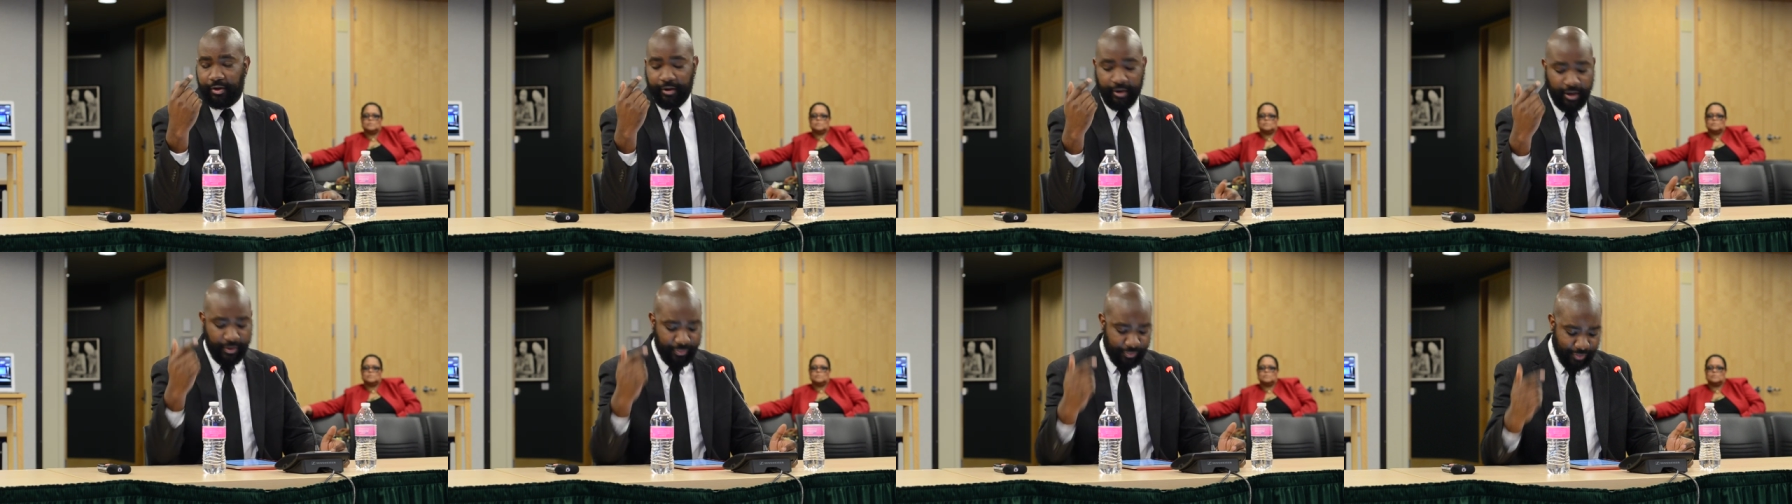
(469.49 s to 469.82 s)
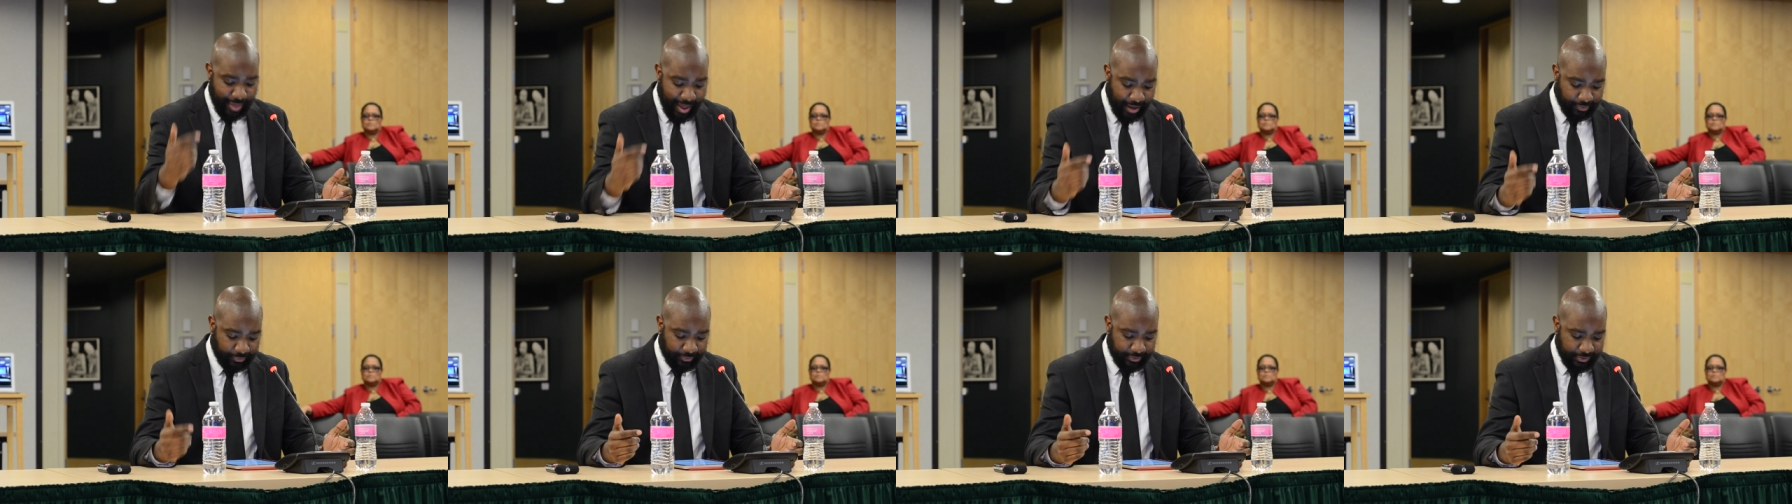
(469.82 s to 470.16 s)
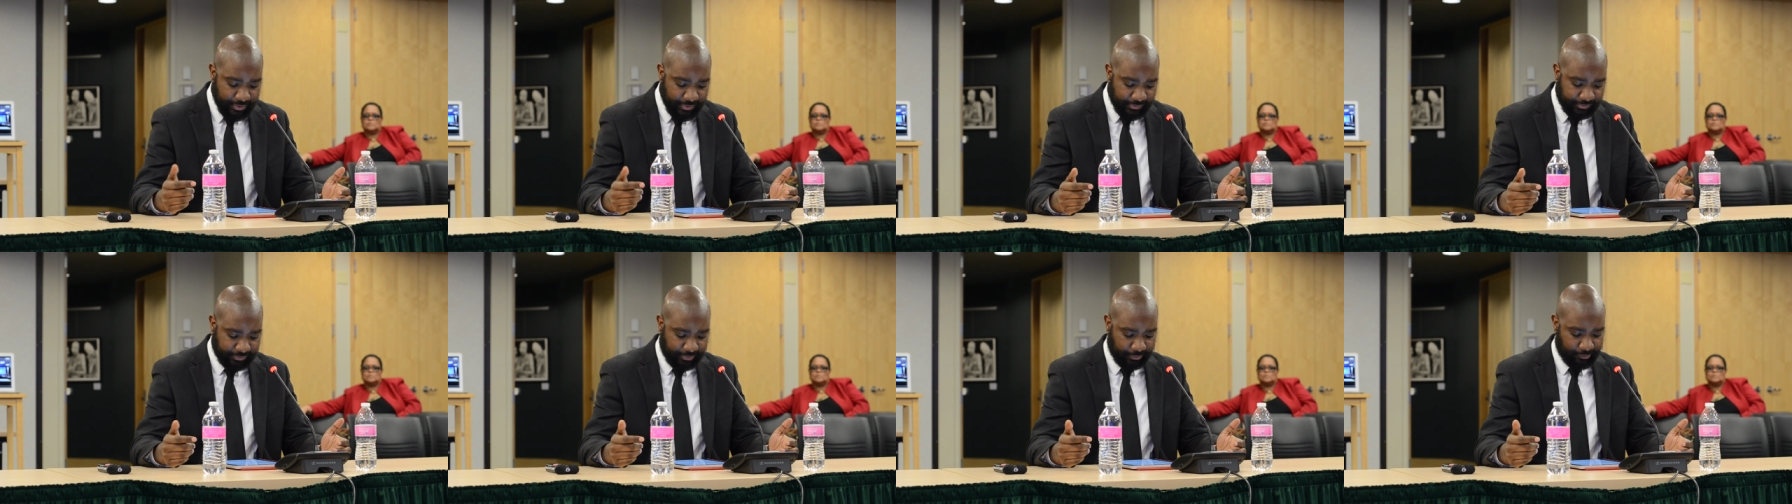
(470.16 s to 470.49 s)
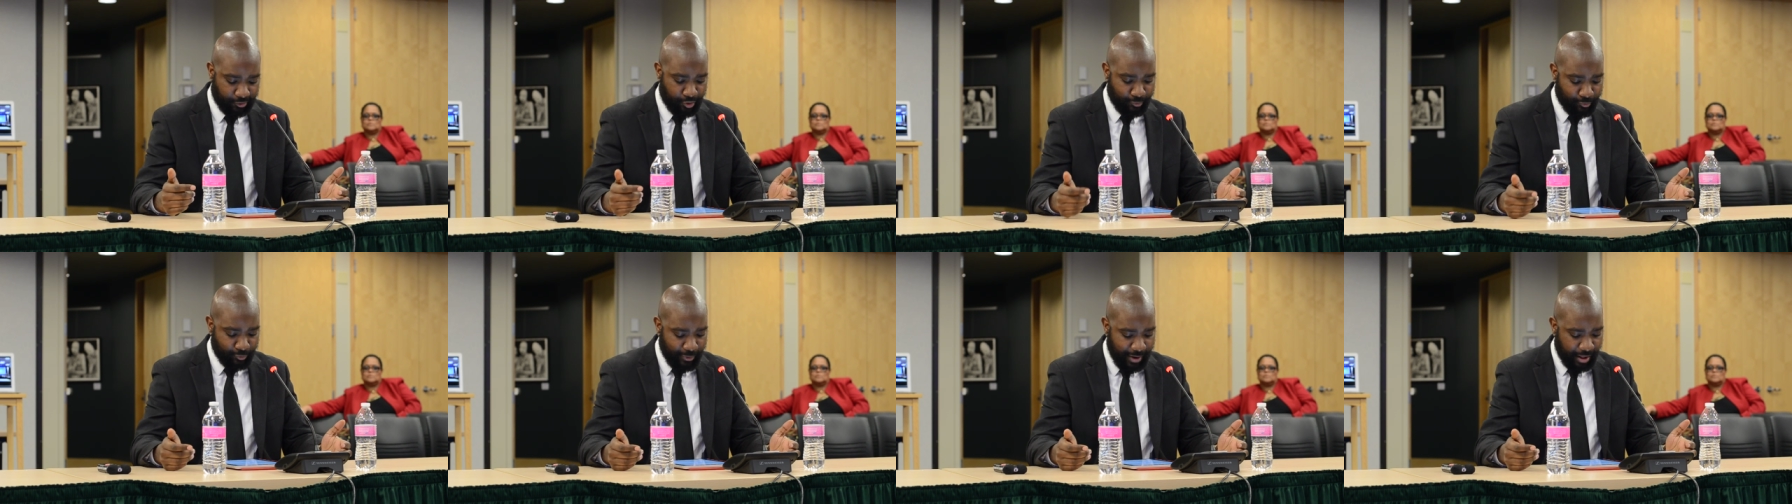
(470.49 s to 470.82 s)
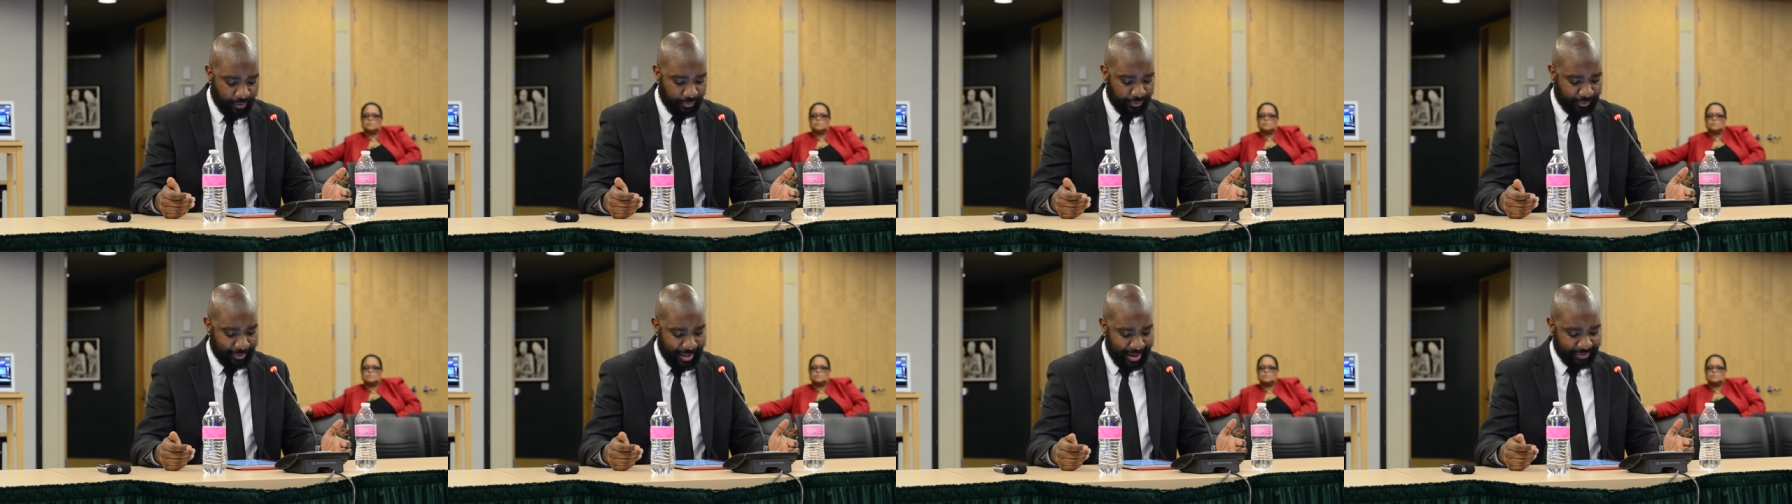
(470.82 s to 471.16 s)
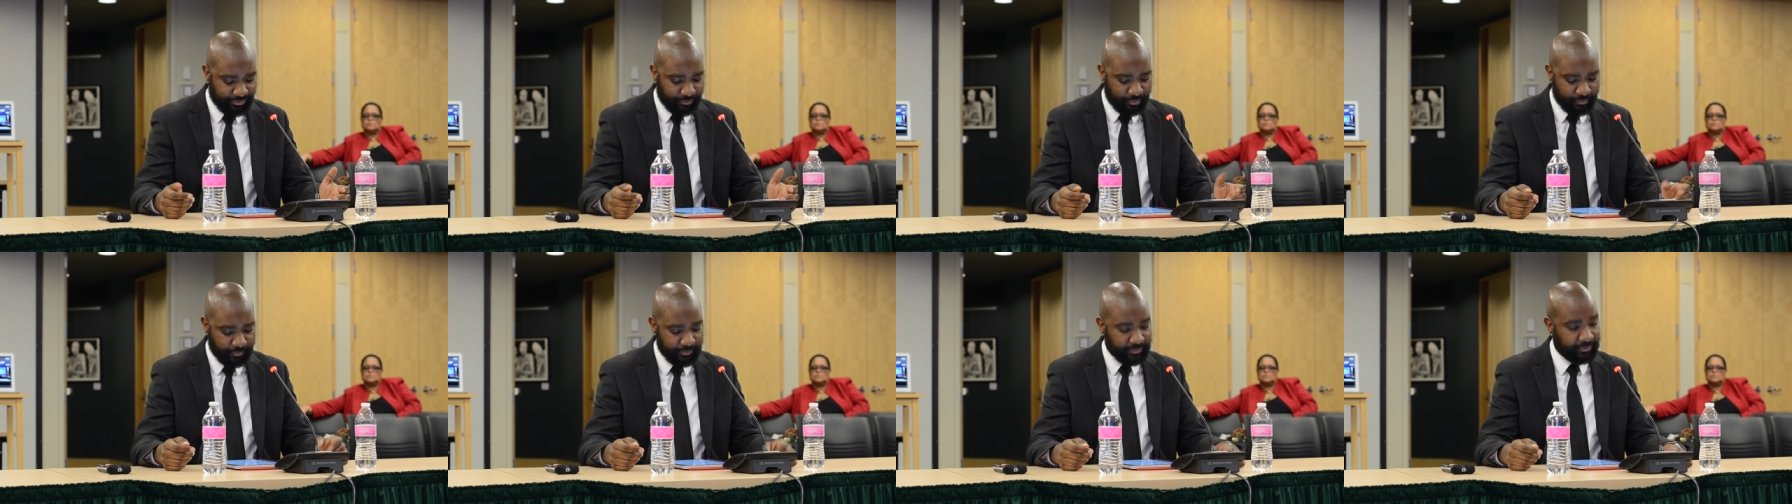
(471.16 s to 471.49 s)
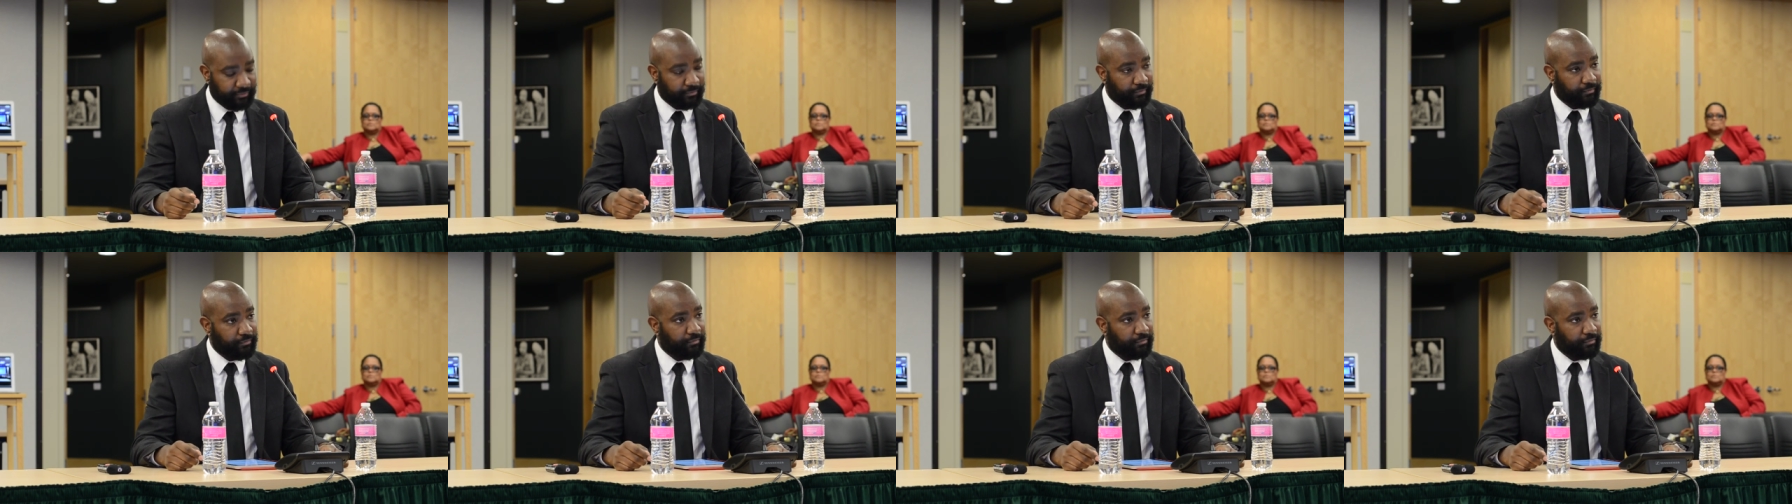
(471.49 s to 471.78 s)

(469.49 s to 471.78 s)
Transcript: And that leads to low morale in the classrooms.